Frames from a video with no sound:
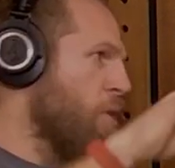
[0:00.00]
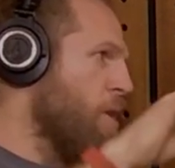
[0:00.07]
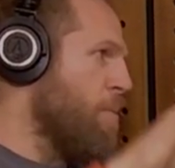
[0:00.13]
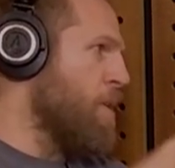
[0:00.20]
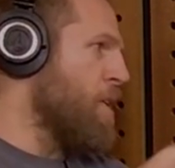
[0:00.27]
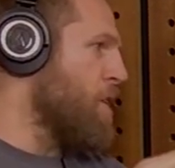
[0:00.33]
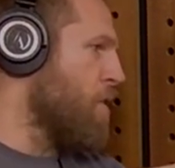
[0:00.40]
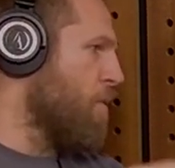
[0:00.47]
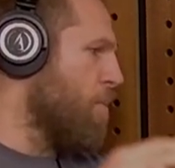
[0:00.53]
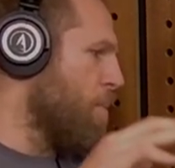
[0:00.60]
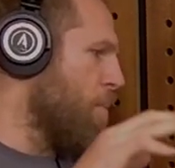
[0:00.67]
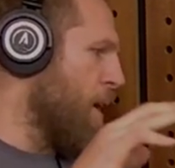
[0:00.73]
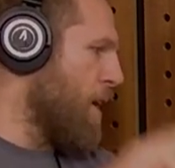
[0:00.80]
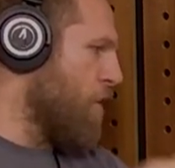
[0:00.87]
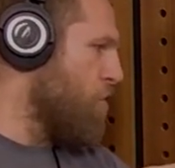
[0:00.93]
to put you in a position
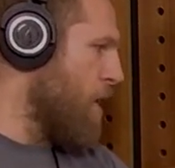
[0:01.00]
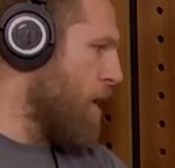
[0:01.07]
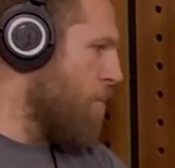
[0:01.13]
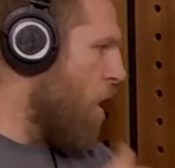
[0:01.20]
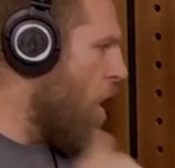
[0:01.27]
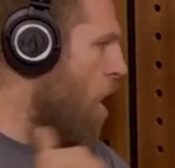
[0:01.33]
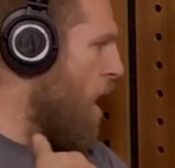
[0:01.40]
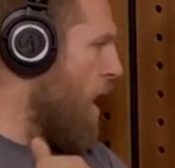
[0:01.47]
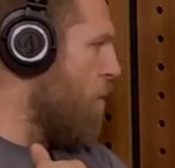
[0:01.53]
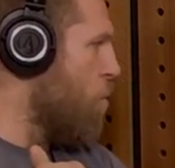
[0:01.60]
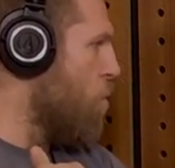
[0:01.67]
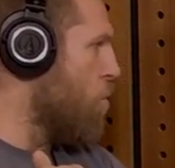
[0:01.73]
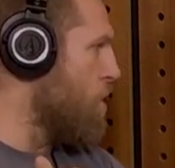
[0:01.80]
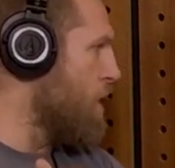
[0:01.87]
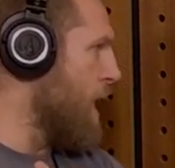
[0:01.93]
of being extreme, but I
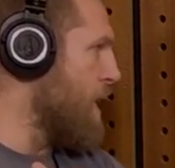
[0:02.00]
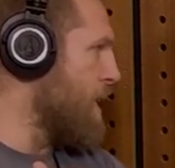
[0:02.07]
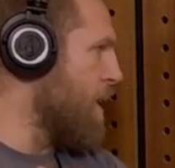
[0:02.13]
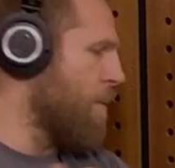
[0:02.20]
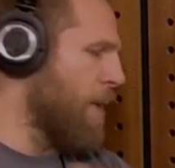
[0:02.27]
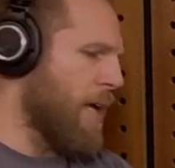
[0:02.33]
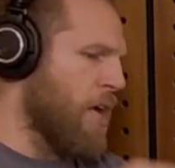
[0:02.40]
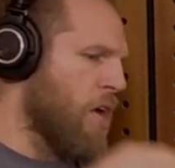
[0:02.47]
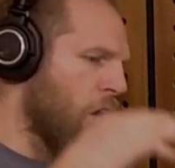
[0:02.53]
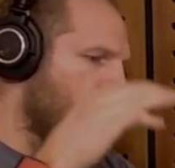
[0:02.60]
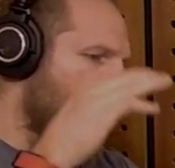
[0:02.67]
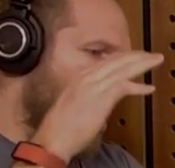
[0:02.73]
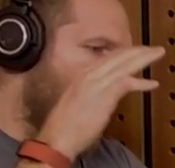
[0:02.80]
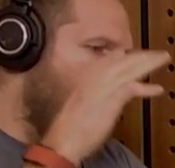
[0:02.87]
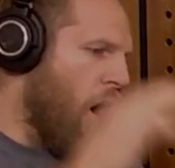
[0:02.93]
will say something.
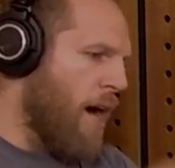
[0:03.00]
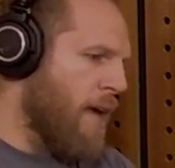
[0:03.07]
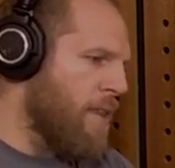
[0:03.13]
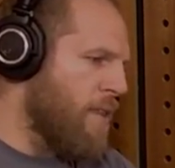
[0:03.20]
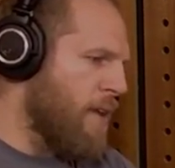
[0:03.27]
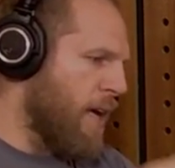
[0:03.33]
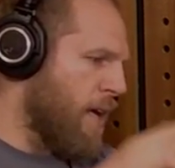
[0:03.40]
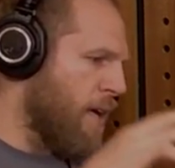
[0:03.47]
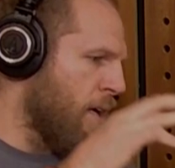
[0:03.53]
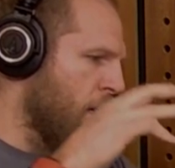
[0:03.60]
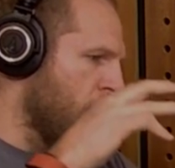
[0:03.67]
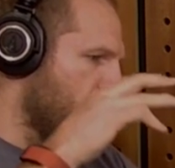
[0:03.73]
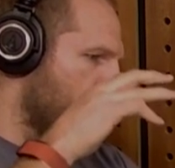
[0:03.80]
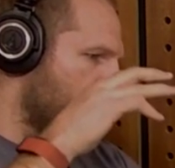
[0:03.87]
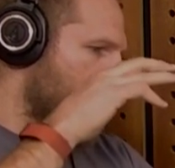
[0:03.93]
I think
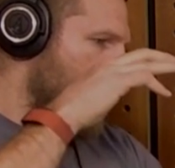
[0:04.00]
